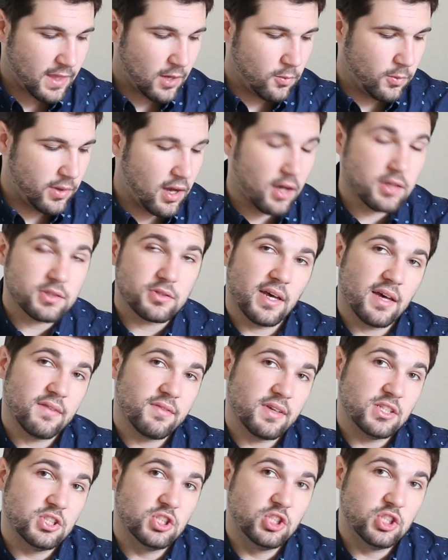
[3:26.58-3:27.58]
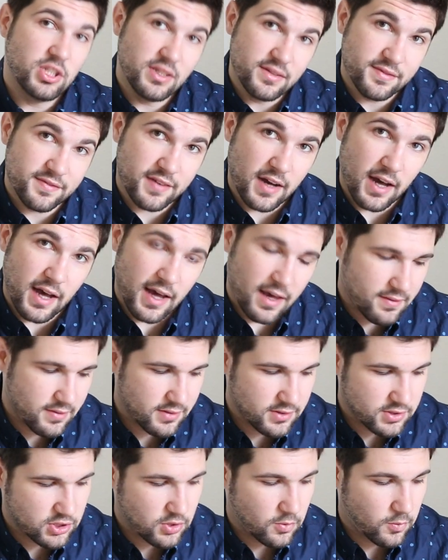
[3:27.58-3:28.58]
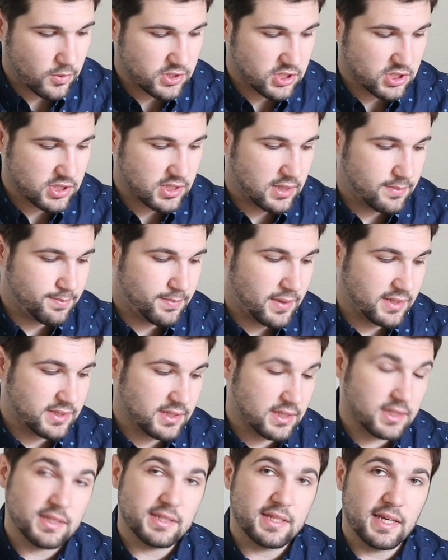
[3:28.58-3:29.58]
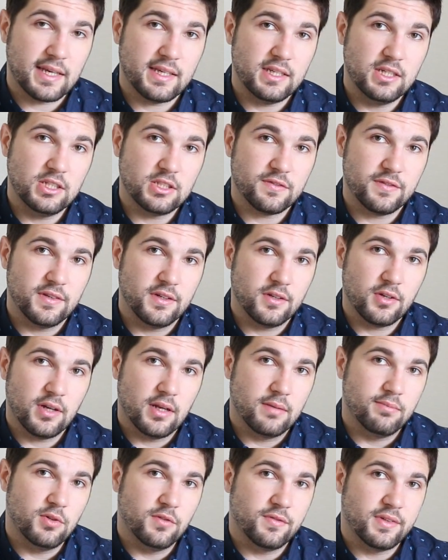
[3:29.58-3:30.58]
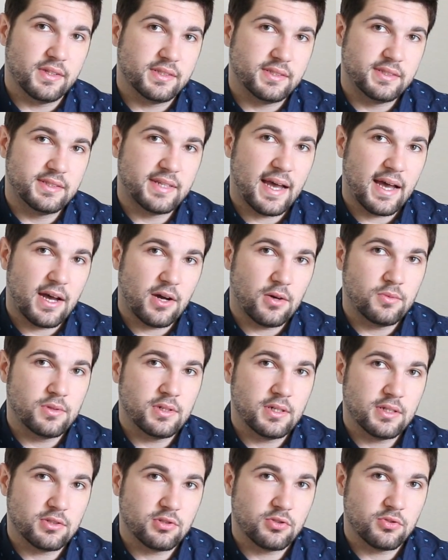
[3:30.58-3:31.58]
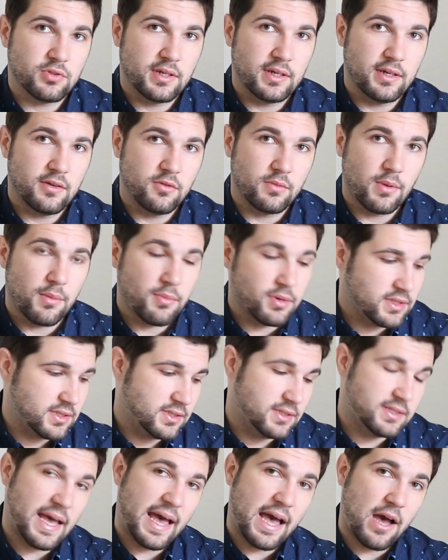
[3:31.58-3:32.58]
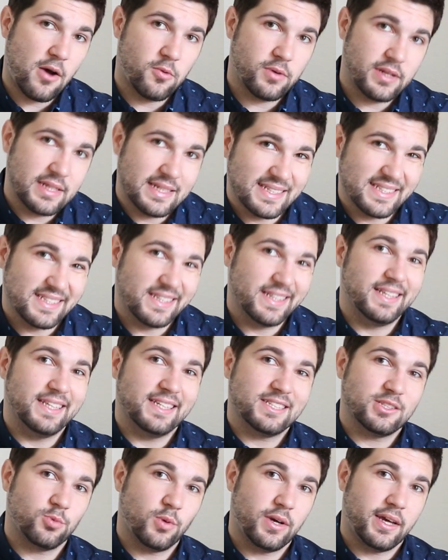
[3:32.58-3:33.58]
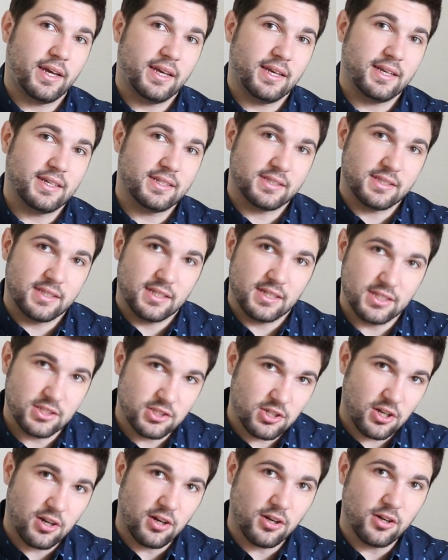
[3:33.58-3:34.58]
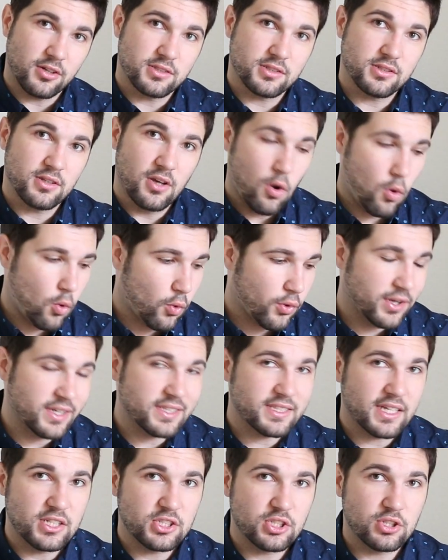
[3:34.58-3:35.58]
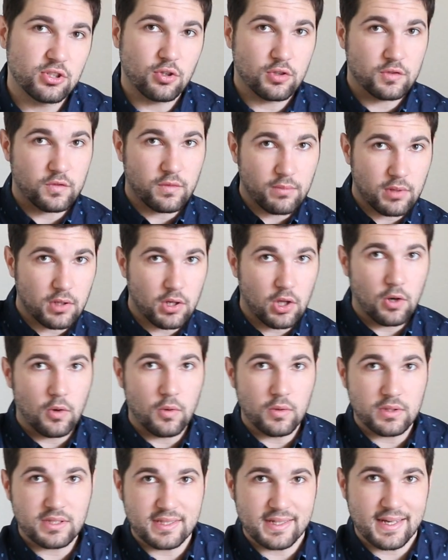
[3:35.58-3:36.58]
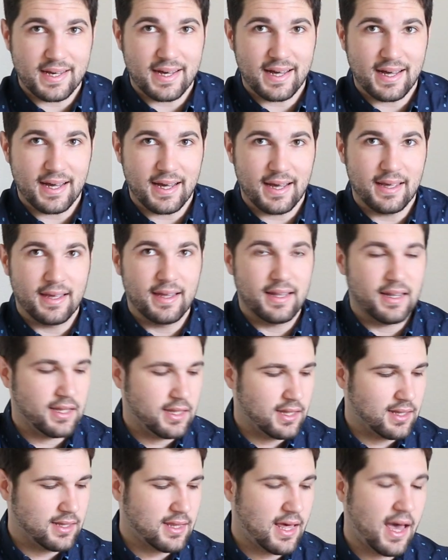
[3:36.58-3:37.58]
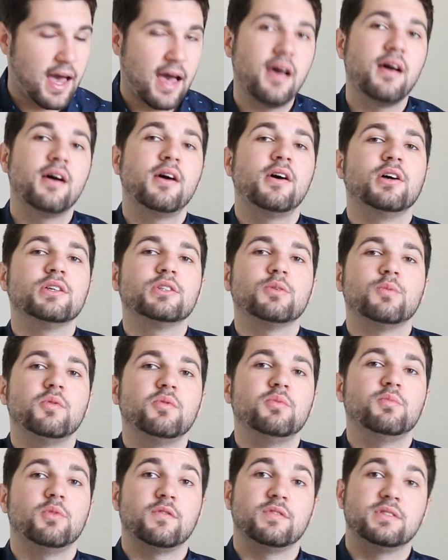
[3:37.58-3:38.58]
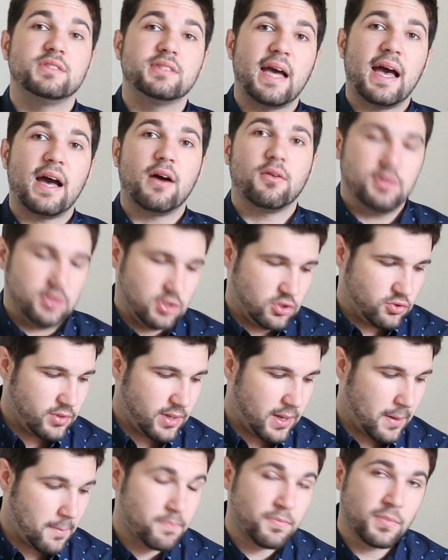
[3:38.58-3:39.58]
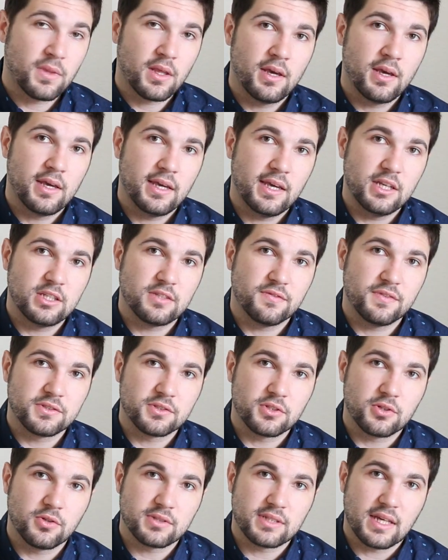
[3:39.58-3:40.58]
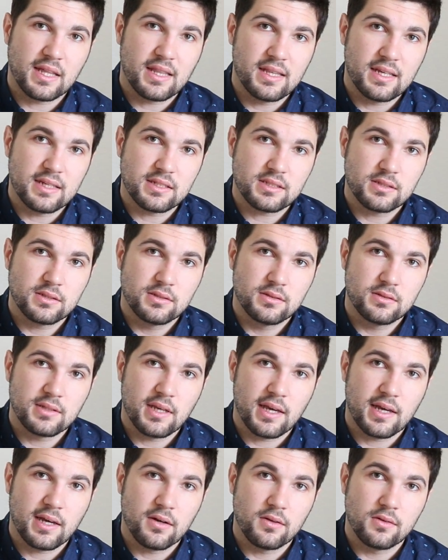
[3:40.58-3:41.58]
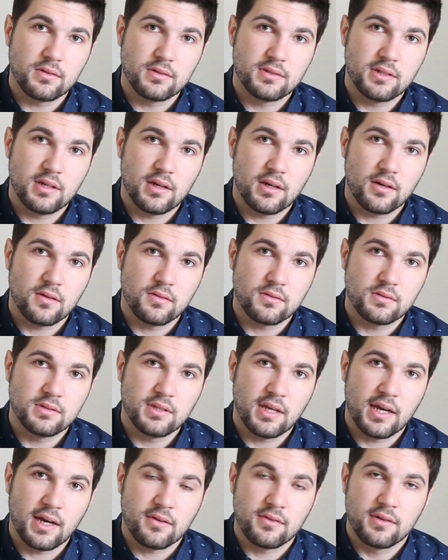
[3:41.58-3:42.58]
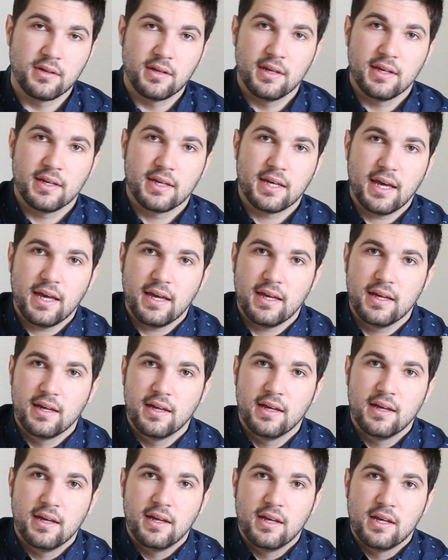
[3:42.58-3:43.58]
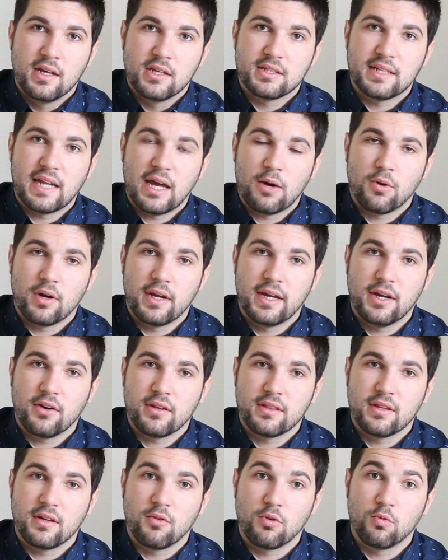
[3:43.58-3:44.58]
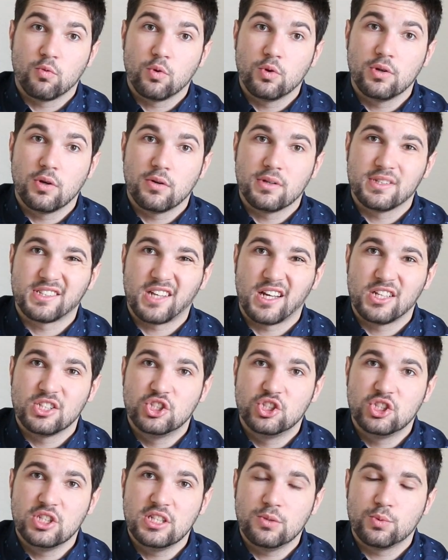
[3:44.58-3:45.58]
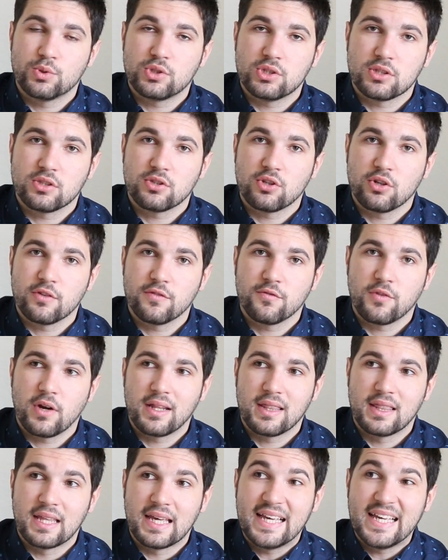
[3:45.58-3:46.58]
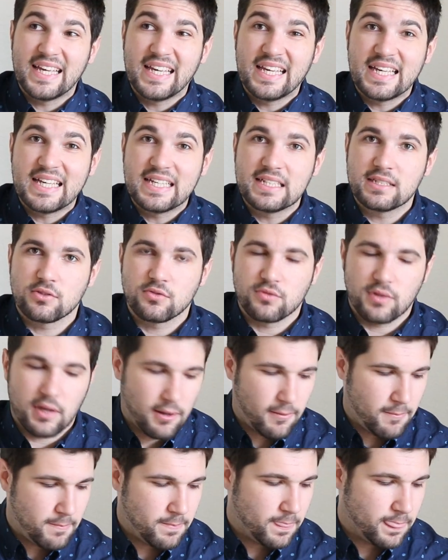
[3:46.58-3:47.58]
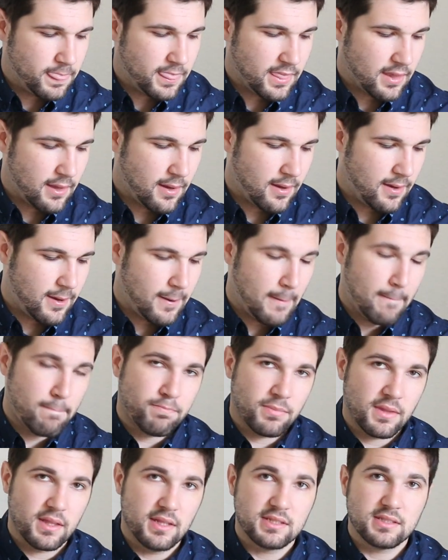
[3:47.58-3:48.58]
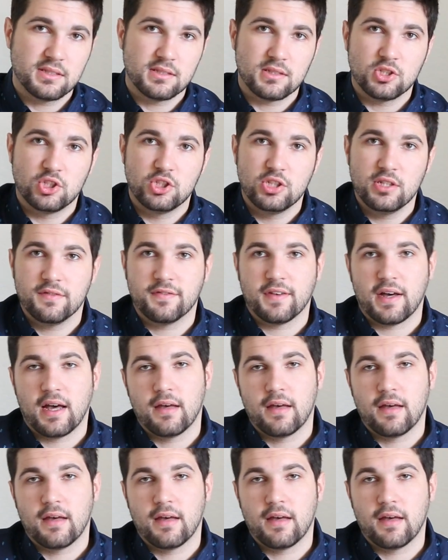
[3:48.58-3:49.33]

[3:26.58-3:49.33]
we also have a G5, so we're just going to basically take each finger and move it down a string. Remember, down is this way because the guitar's orientation goes from low to high like that. So when we move down a string, each finger goes like this. Down, down, down. Okay? So now we're here on our root note is on G, which is 3rd fret of the E string. Okay? And this is a G5.